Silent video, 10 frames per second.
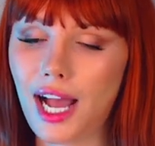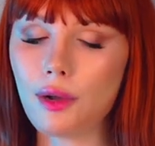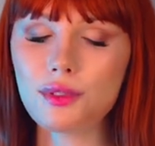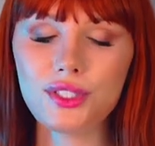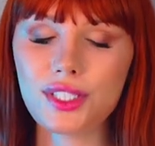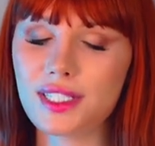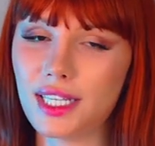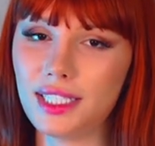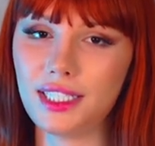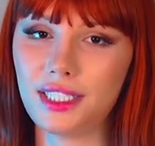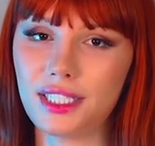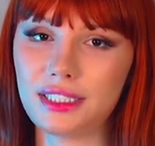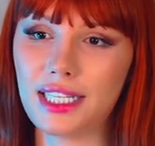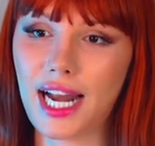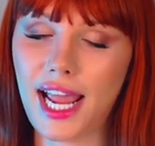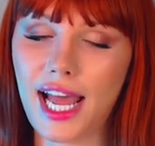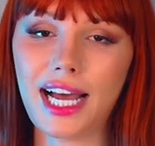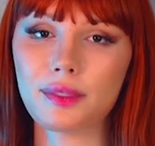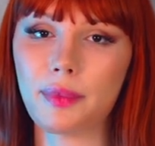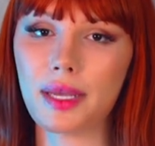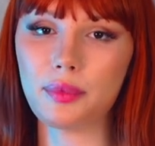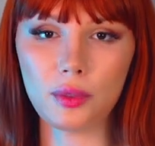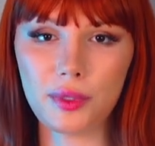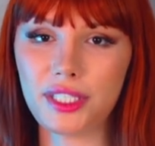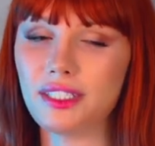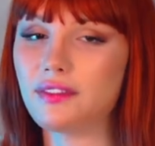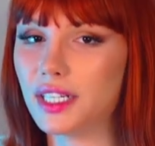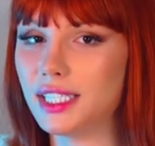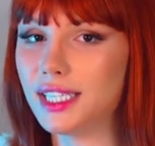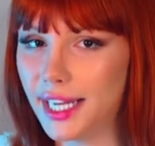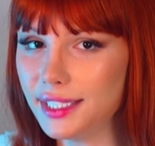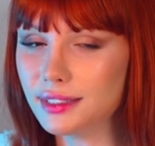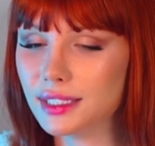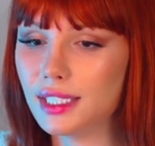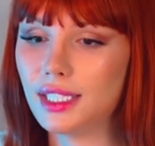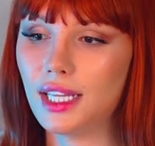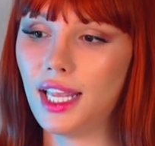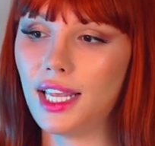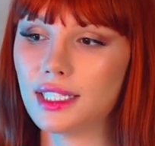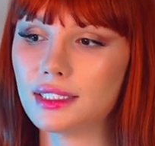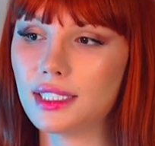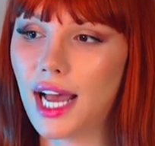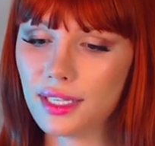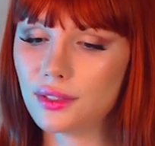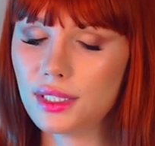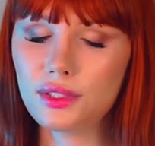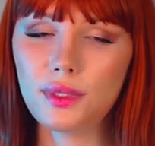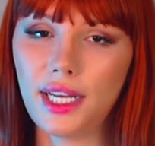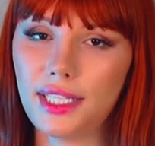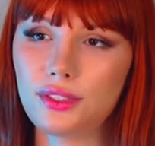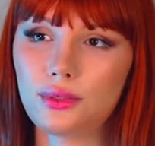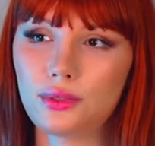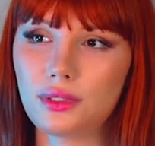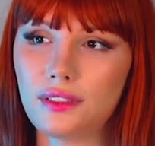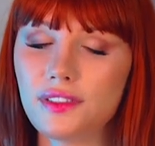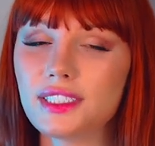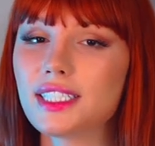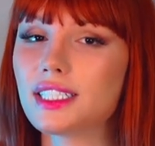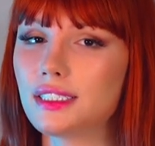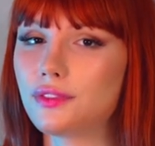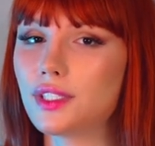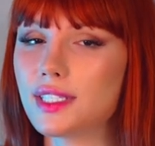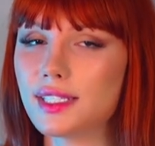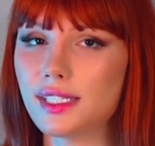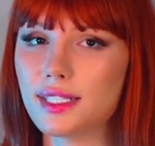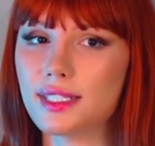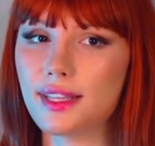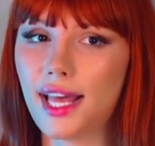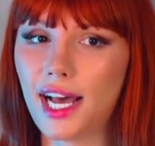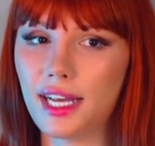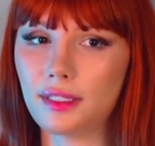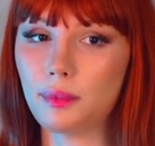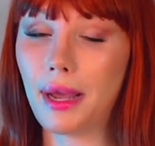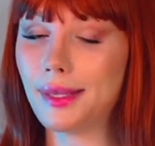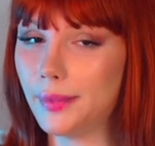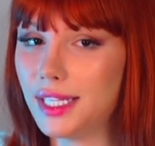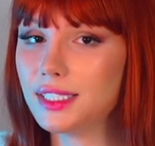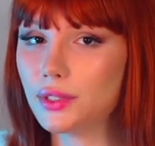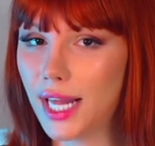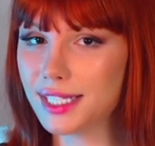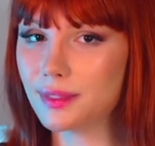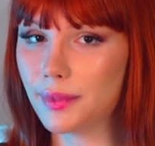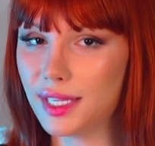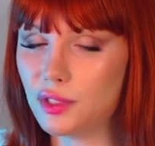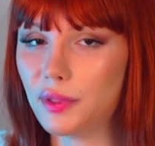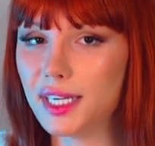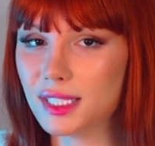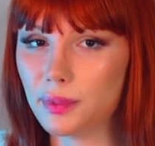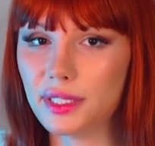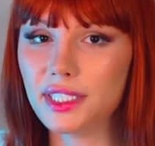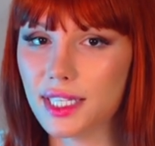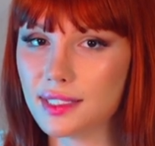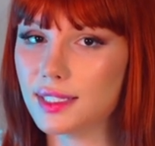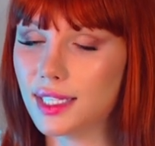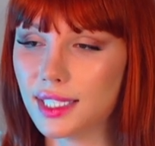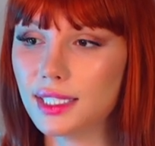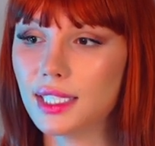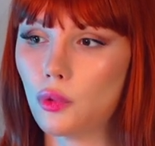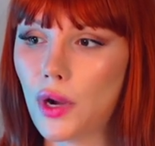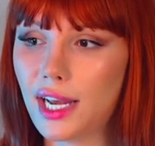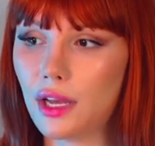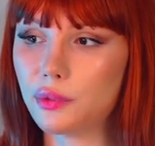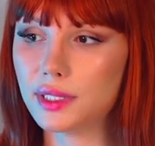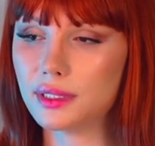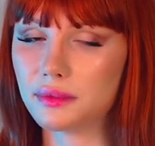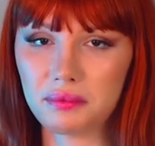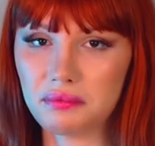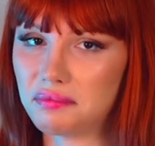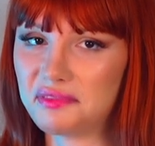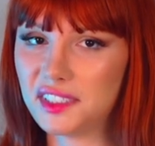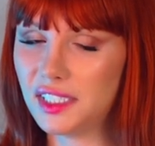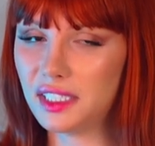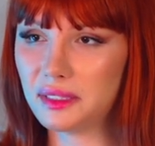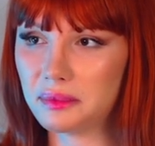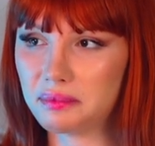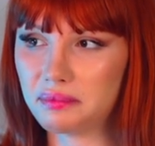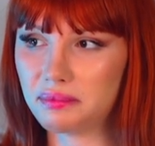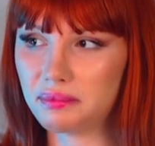I was just telling her that I had my puberty very late and I couldn't relate to the physical differences that my male classmates were experiencing while I was still